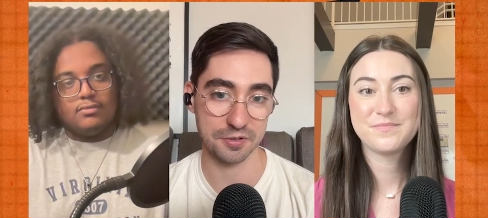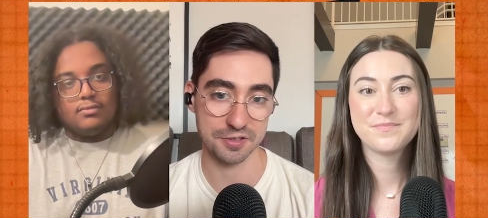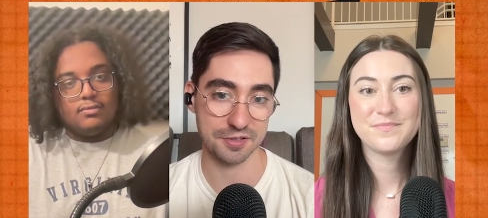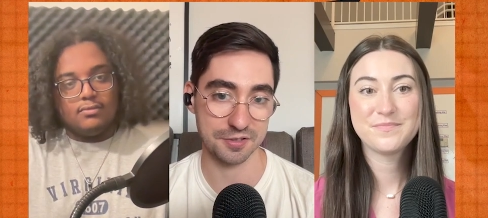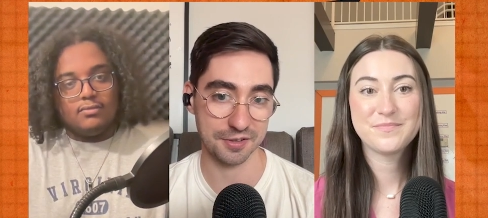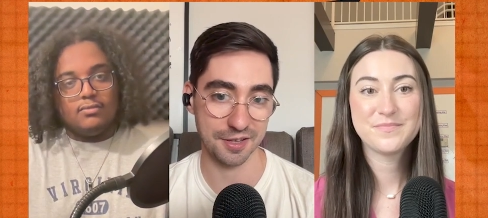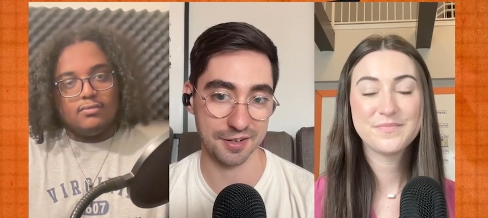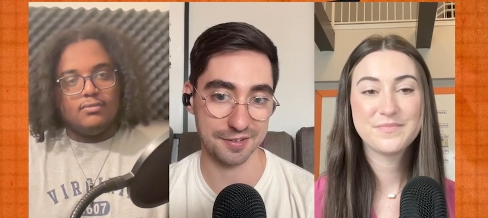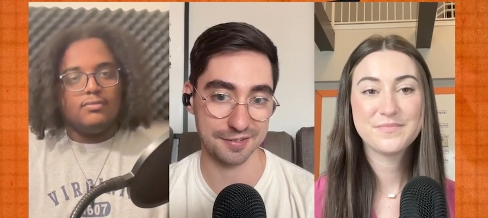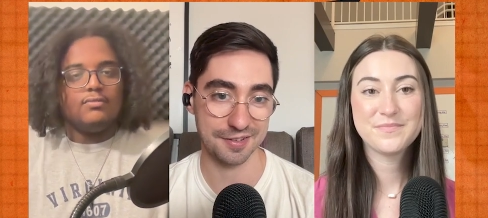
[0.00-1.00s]
Speaker 1: person to start
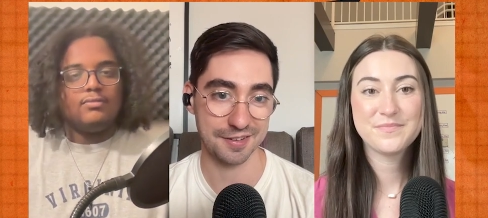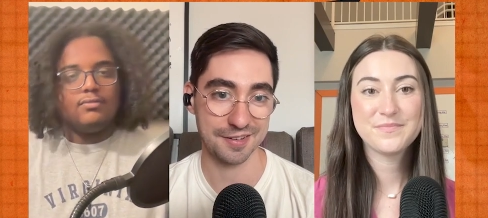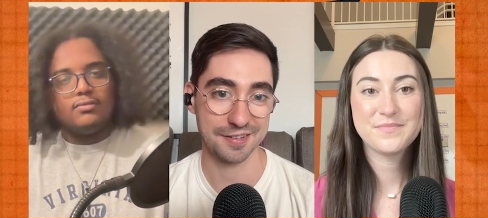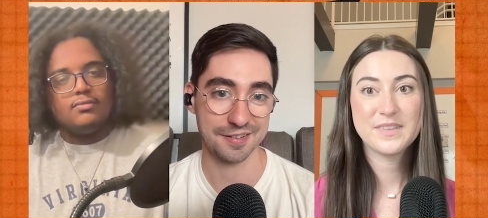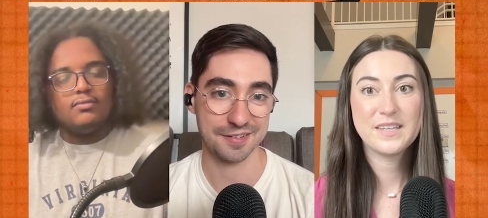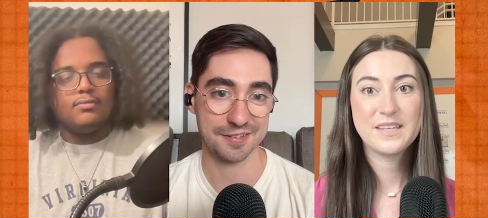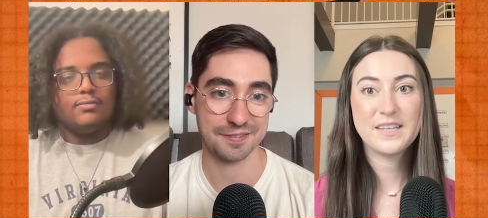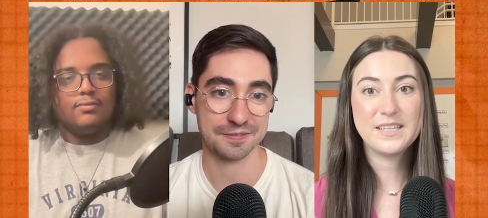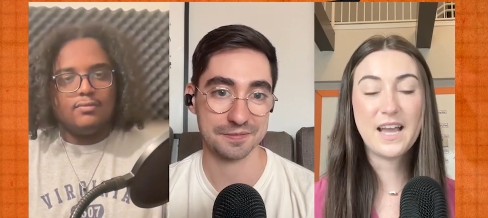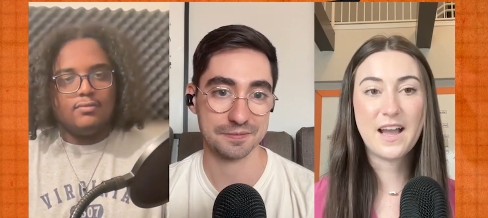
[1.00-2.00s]
that off.
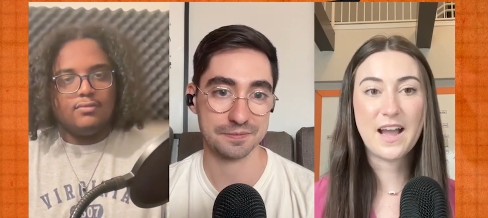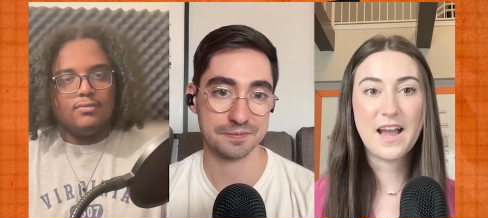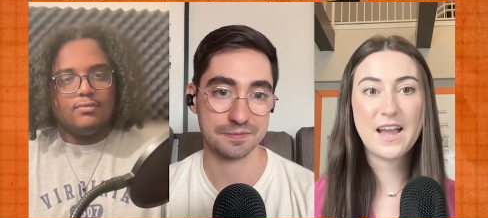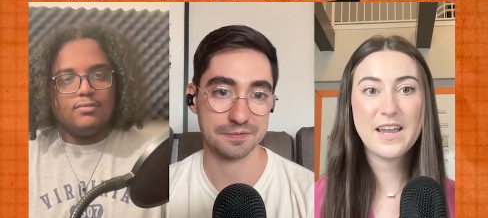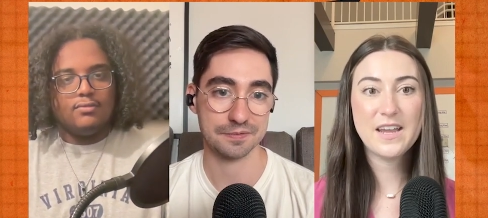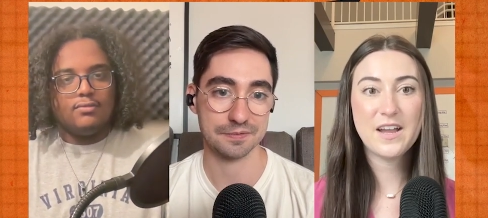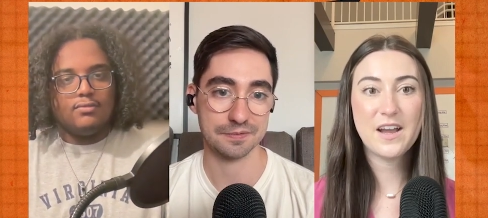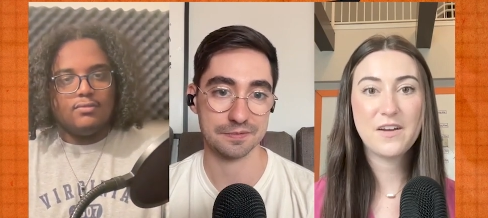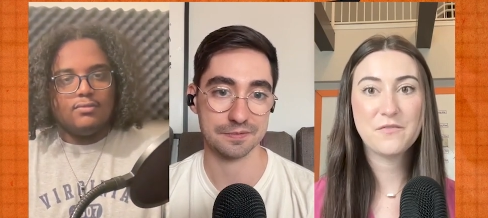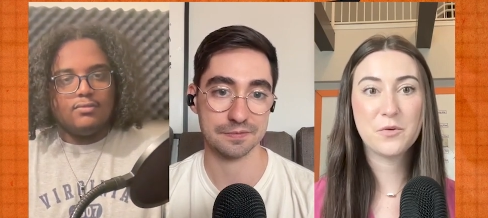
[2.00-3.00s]
Speaker 2: Mm-hmm. Yeah, I,
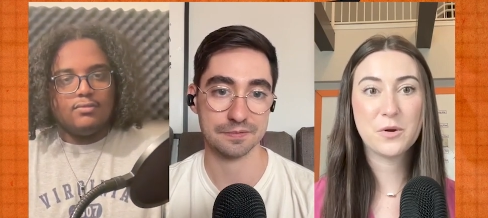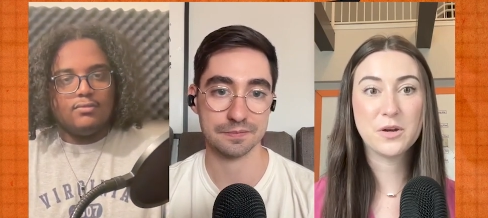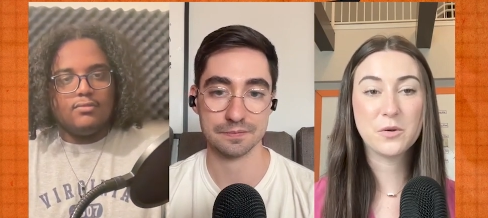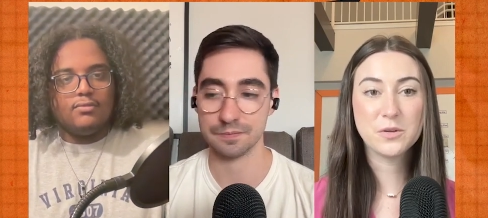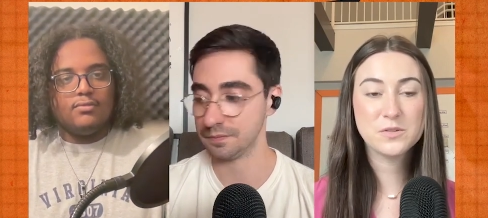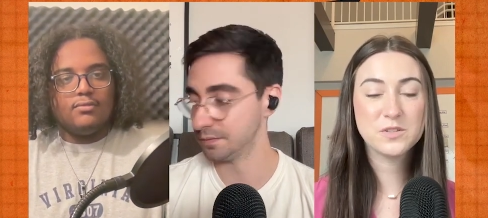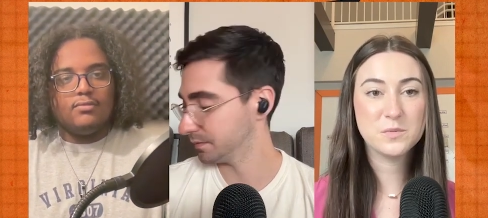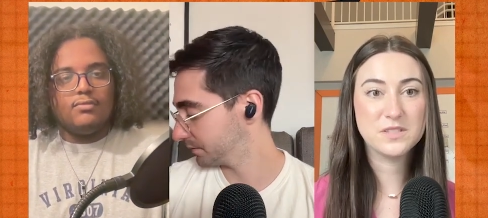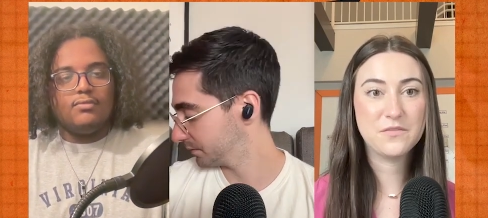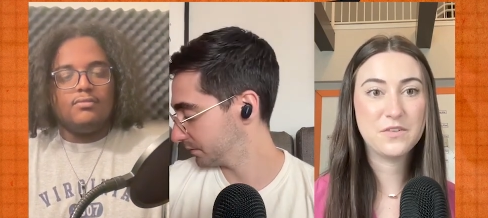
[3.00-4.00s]
for Golden Goose
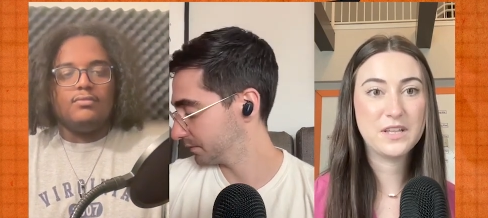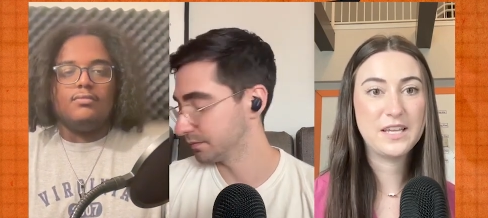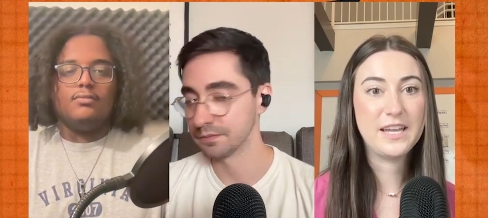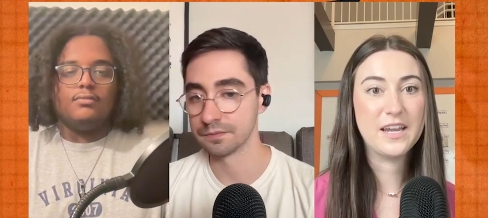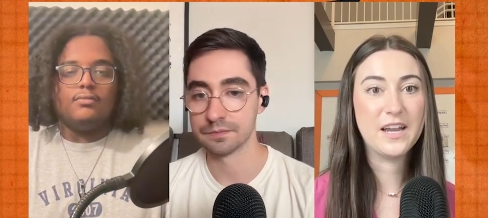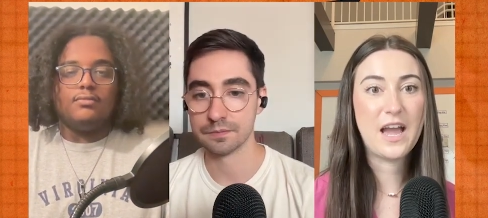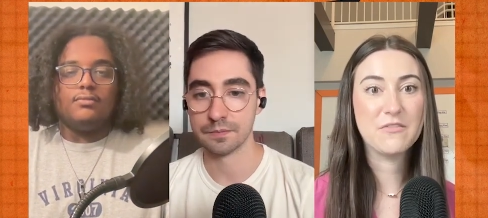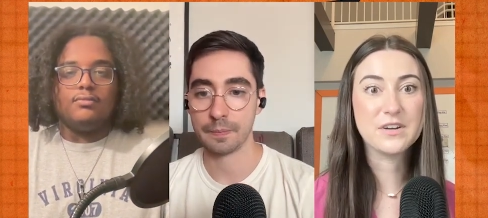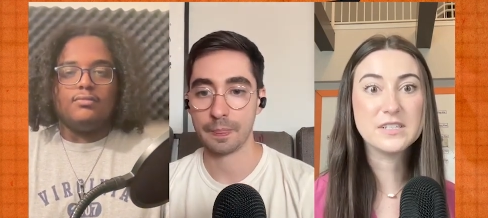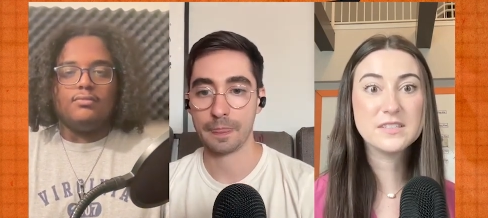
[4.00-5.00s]
specifically,
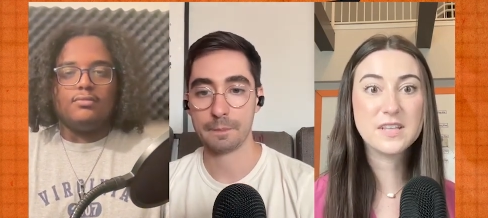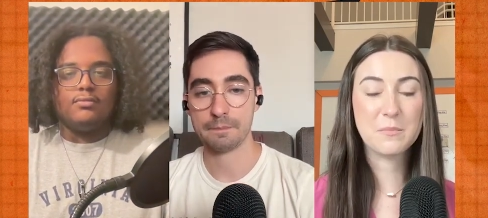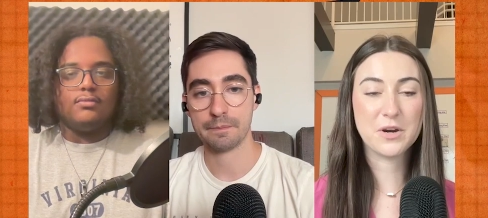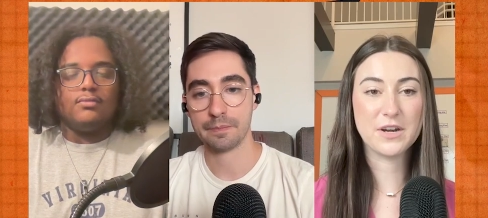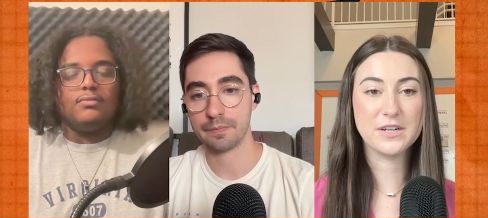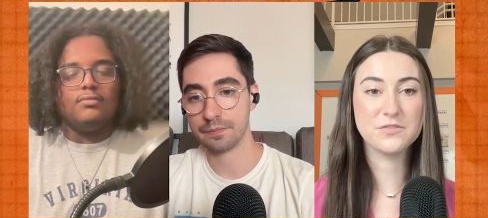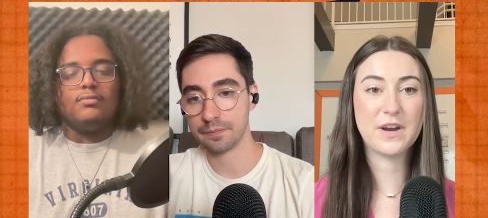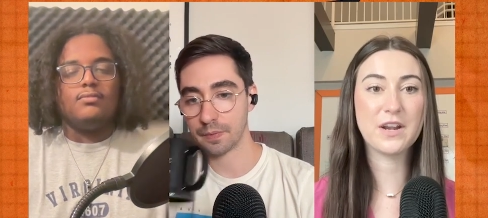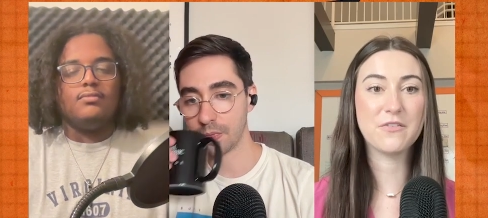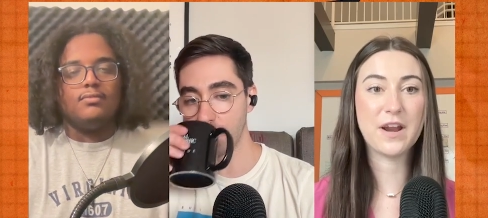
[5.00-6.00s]
every summer is
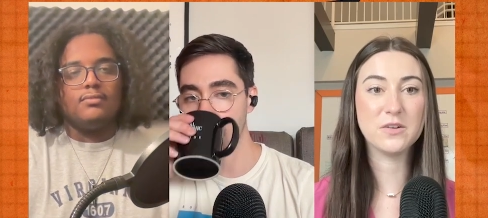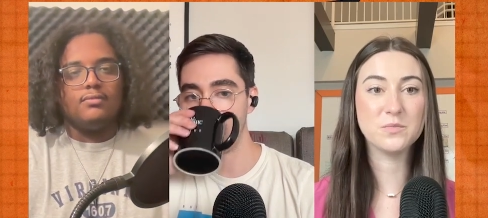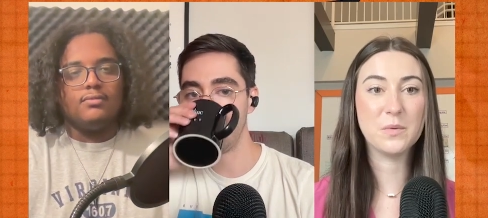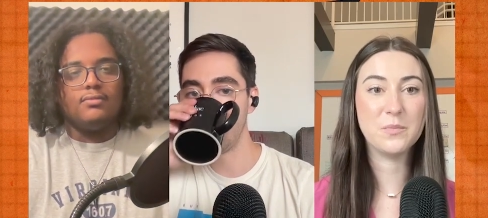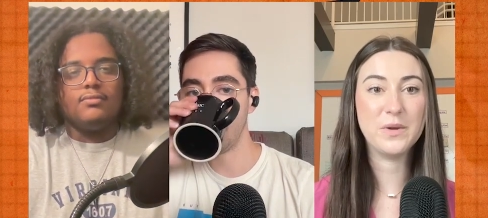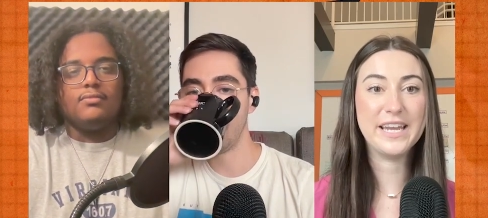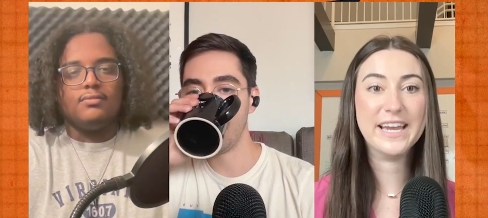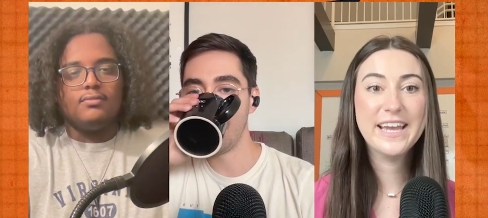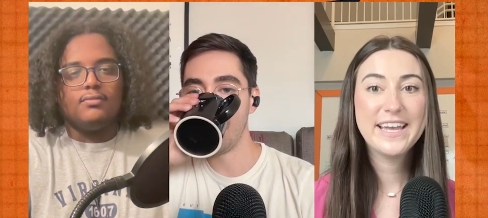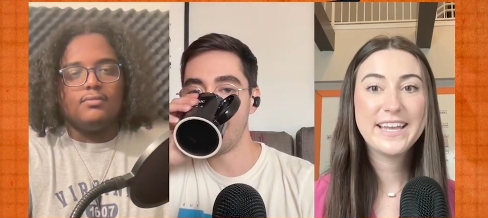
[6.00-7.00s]
right around when
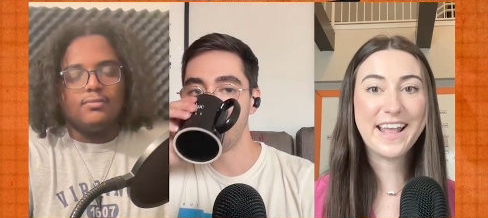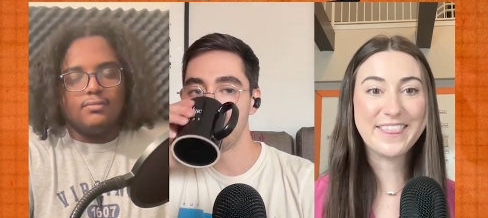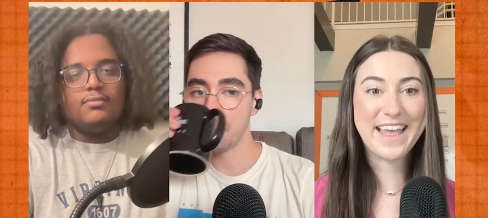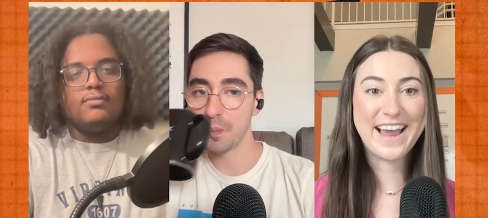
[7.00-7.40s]
we get